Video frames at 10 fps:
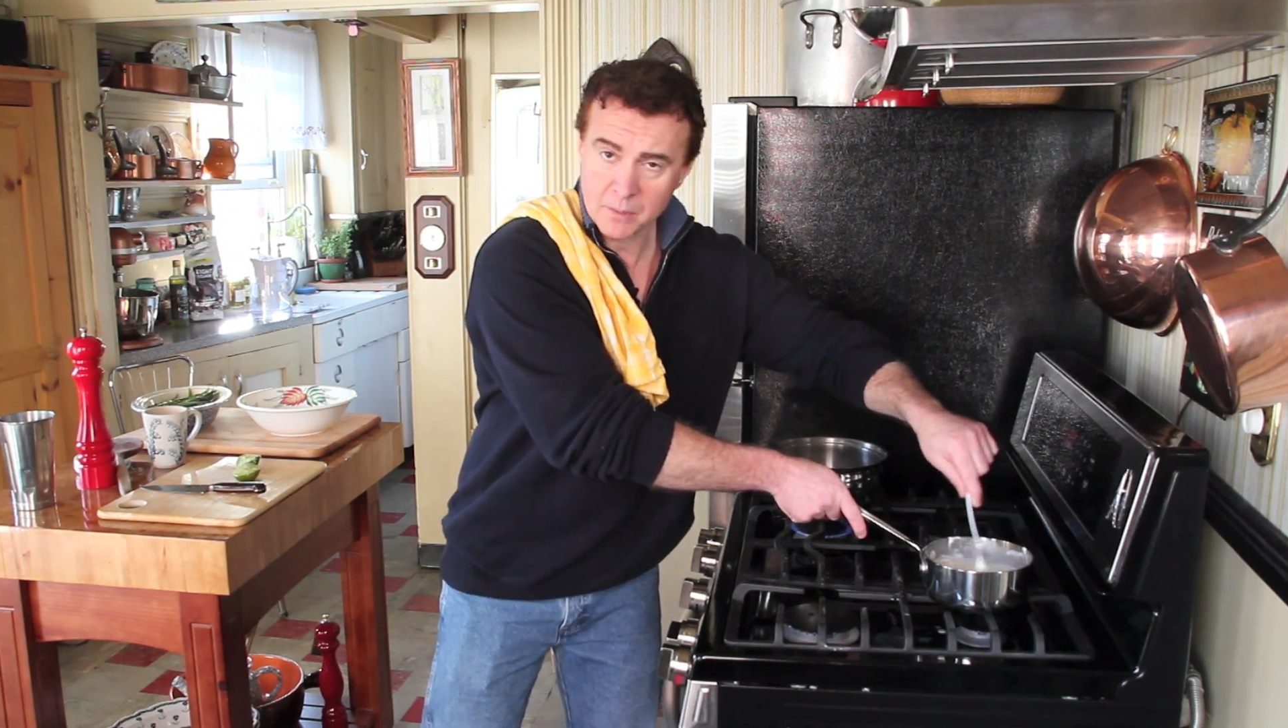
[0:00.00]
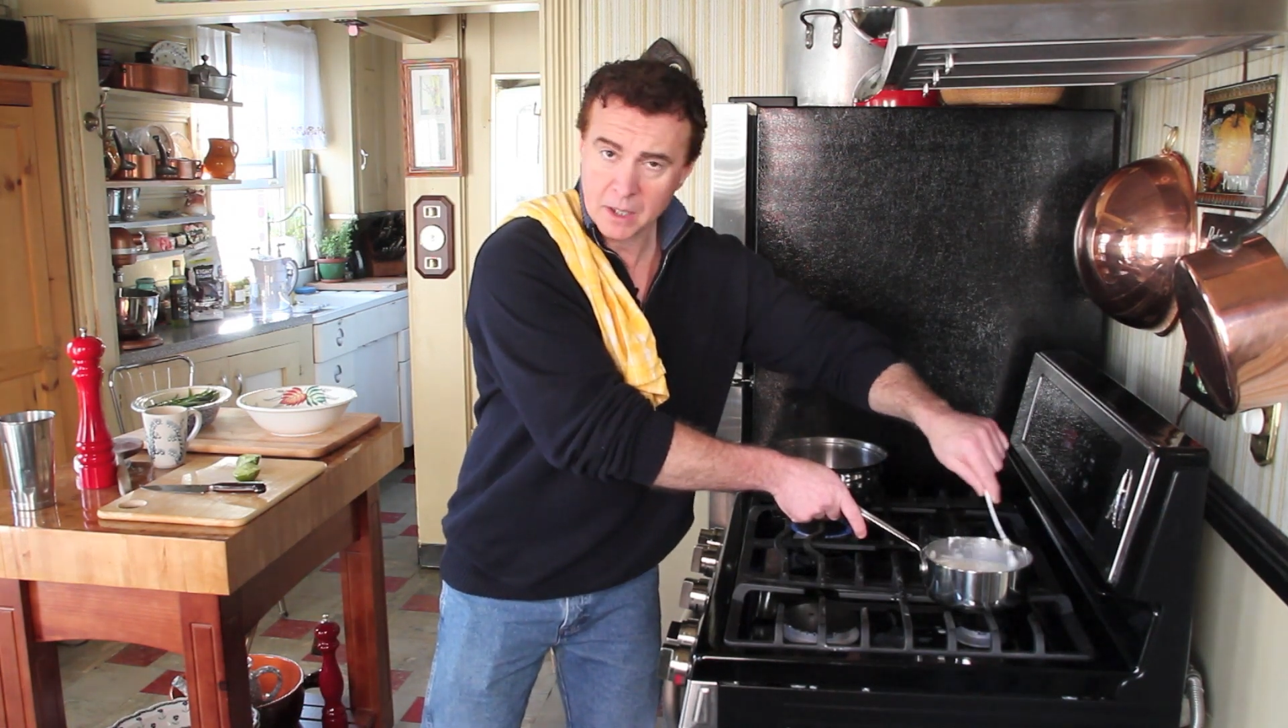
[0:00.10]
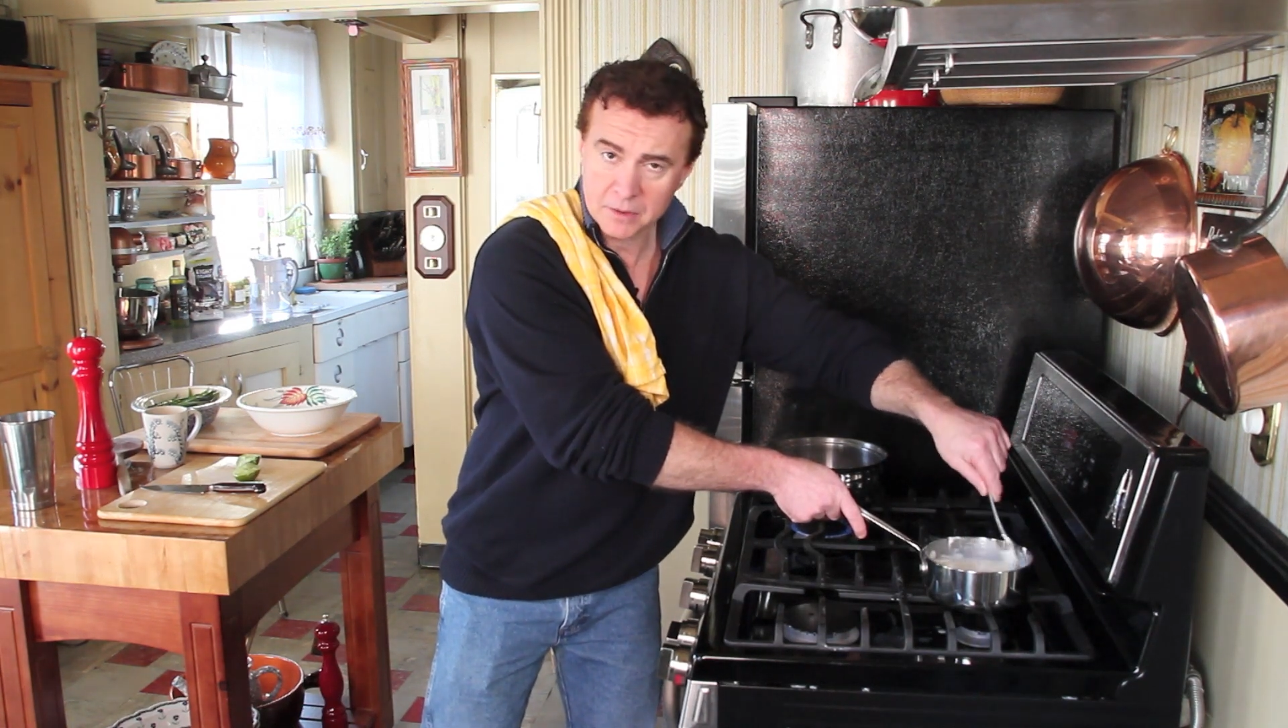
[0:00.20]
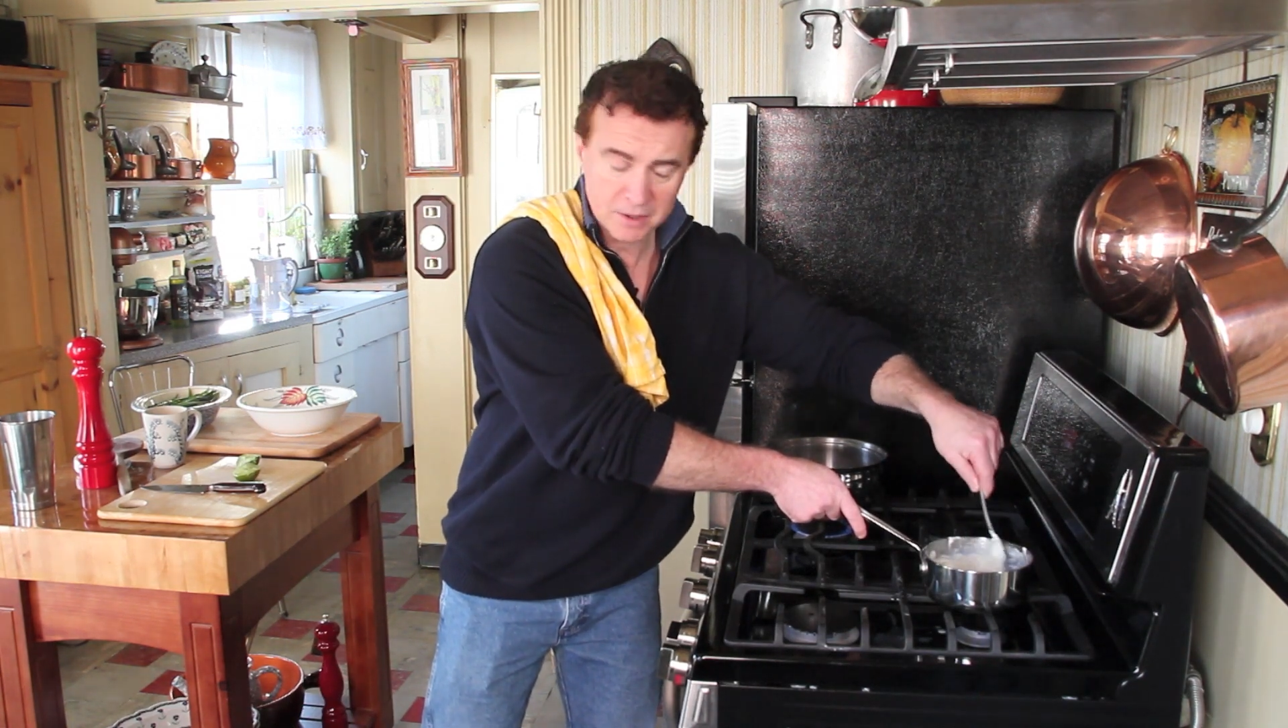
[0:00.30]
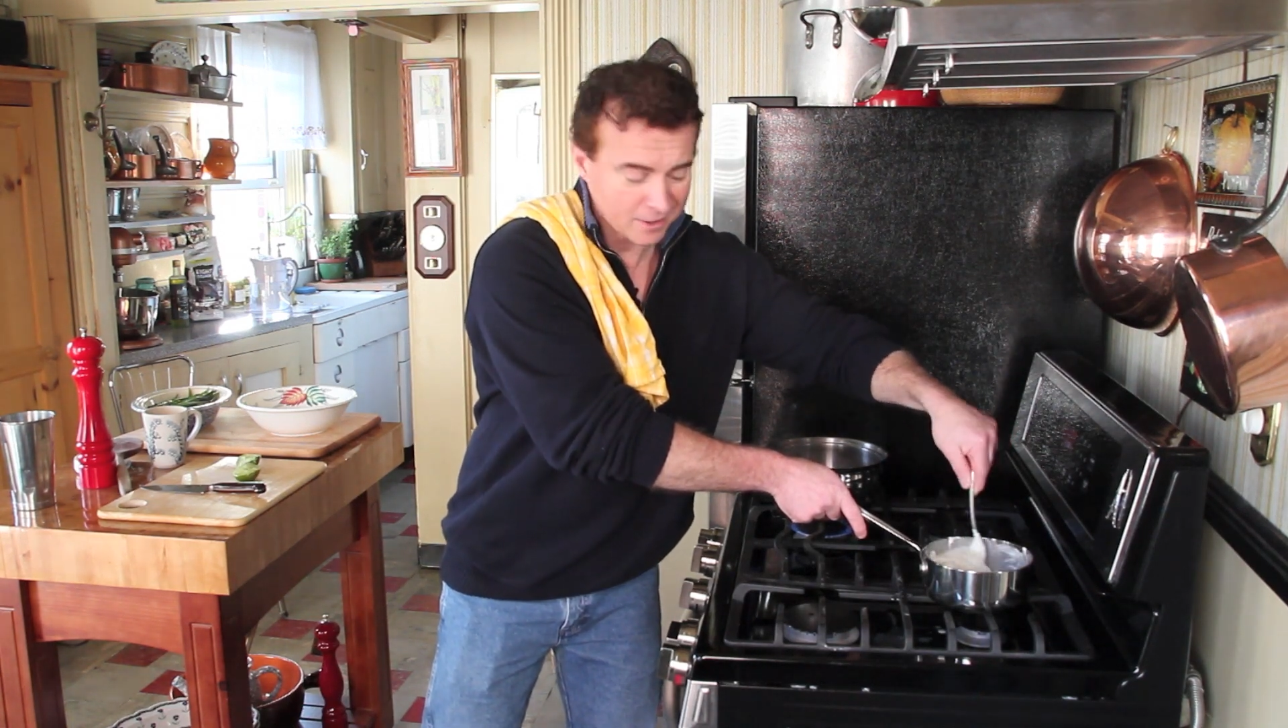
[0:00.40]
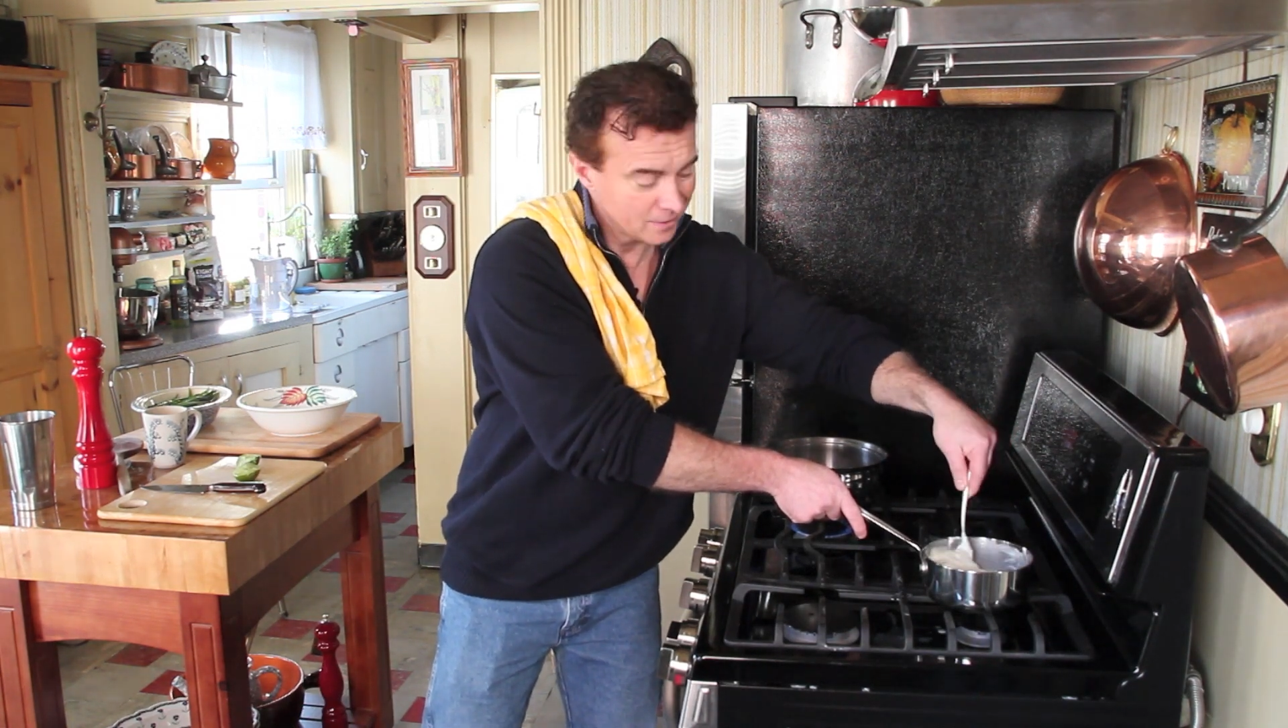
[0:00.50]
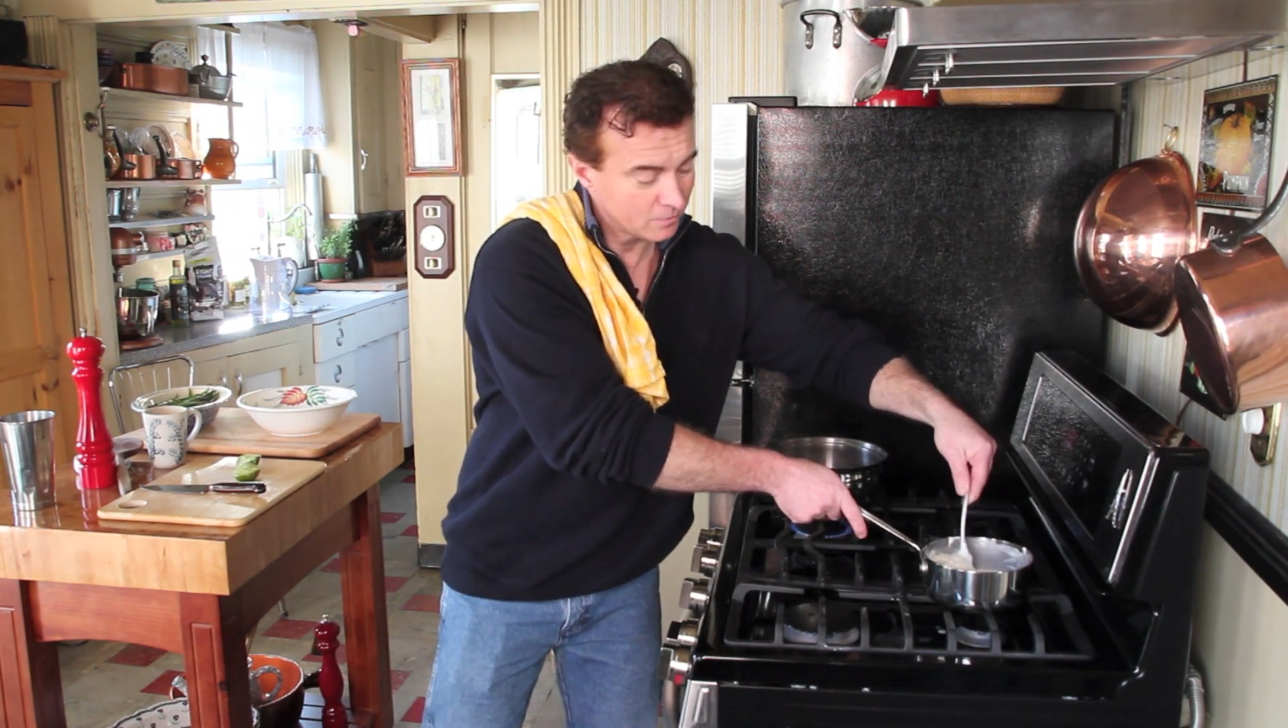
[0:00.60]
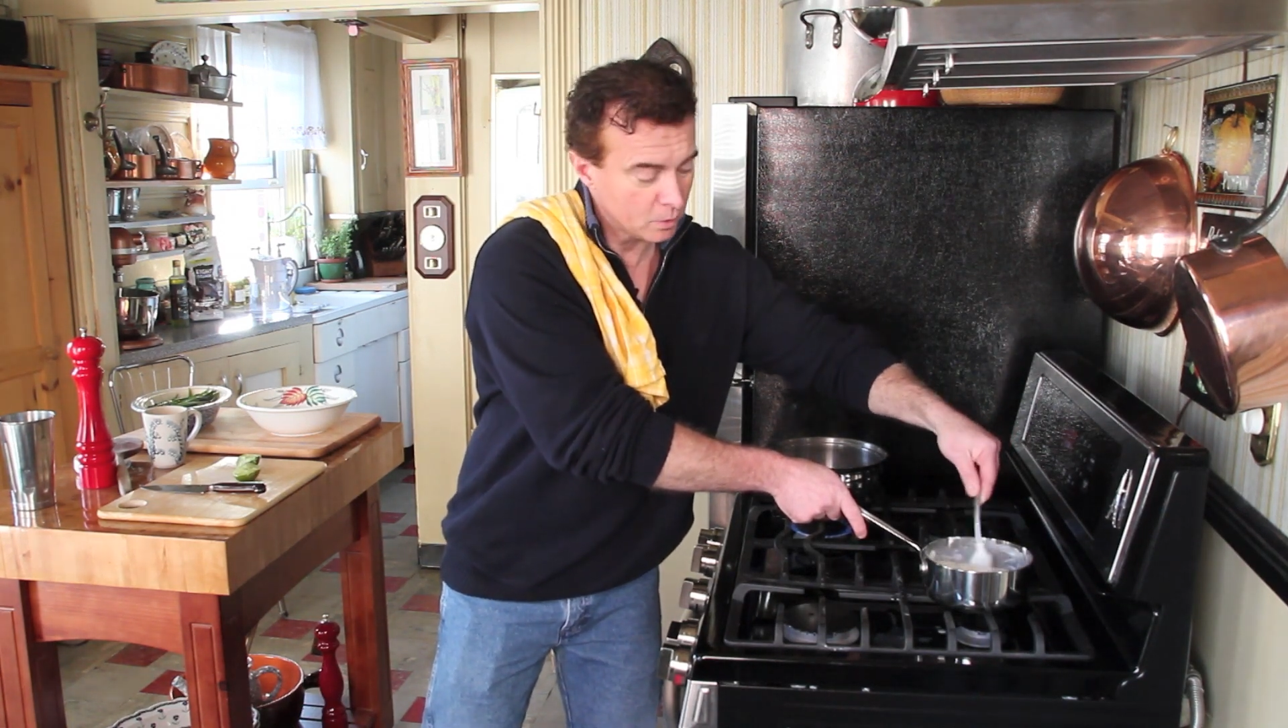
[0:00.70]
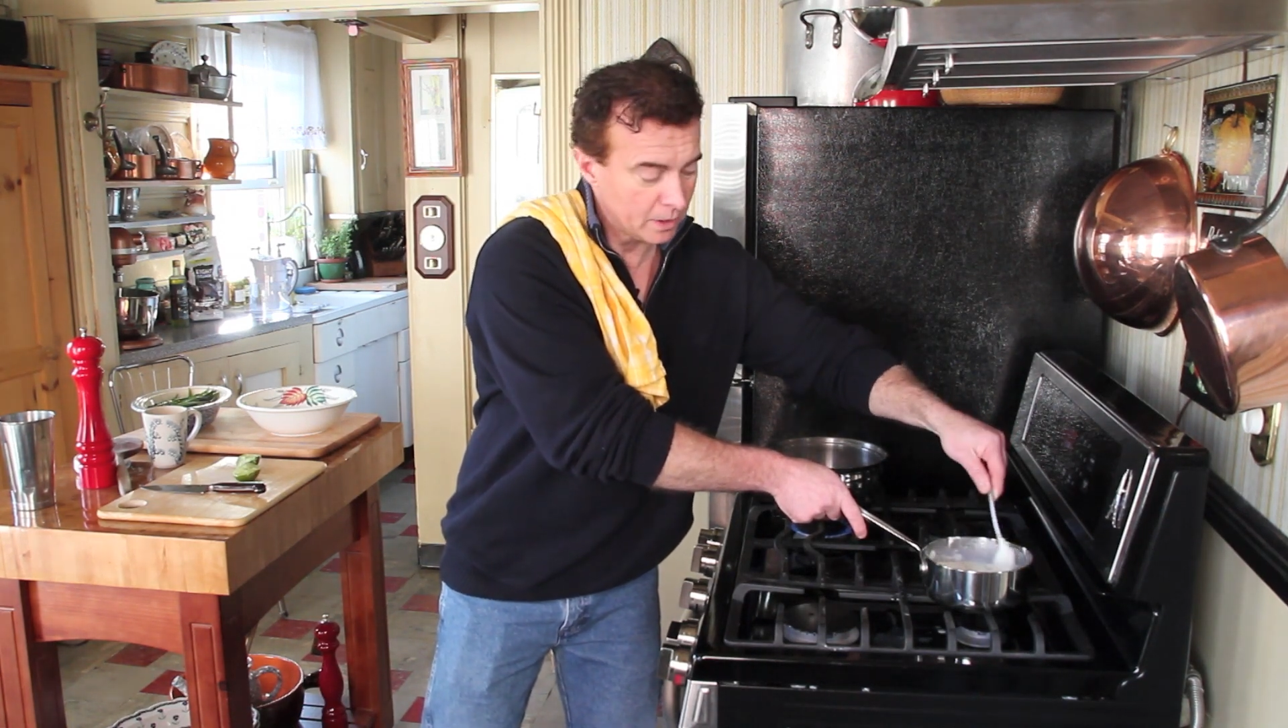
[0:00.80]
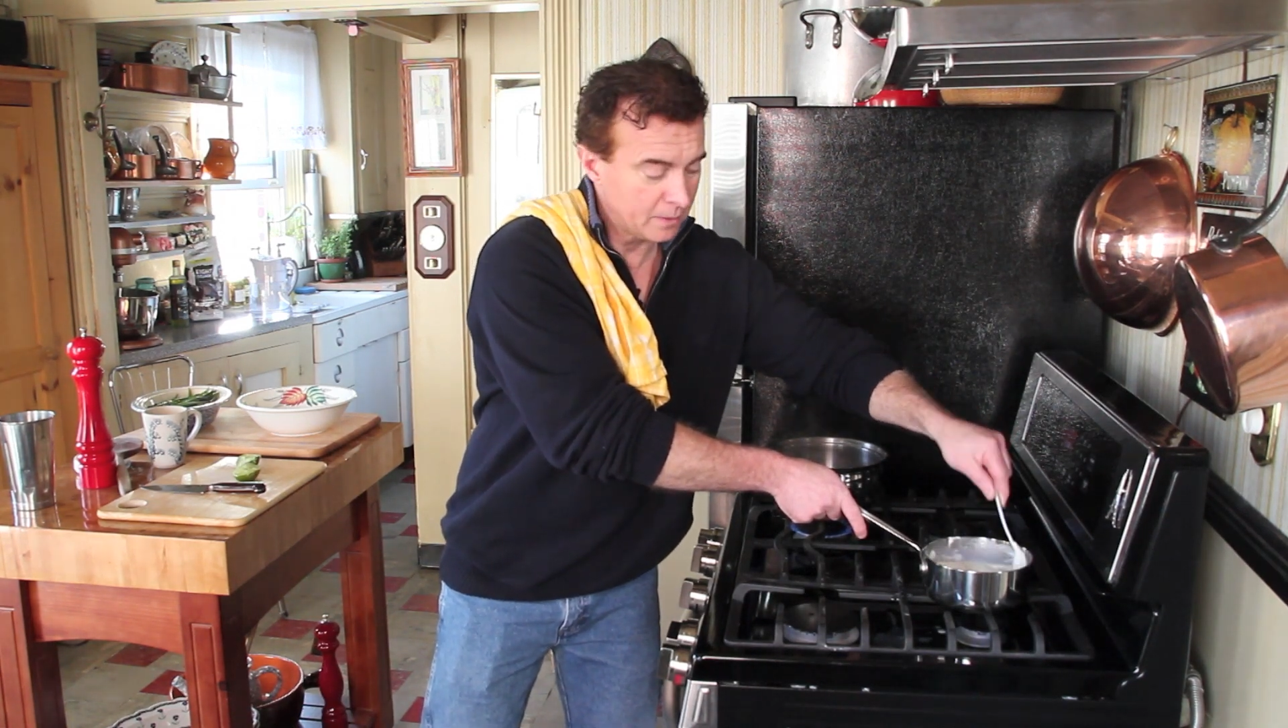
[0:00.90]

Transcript: about 20